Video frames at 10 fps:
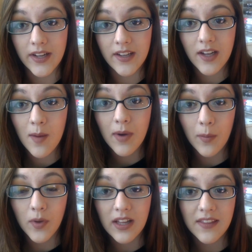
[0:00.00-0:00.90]
could come up
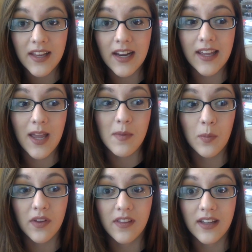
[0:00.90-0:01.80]
with, and I came up
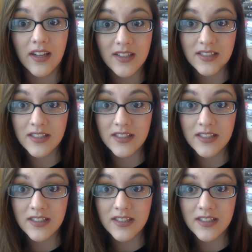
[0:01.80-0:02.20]
with like a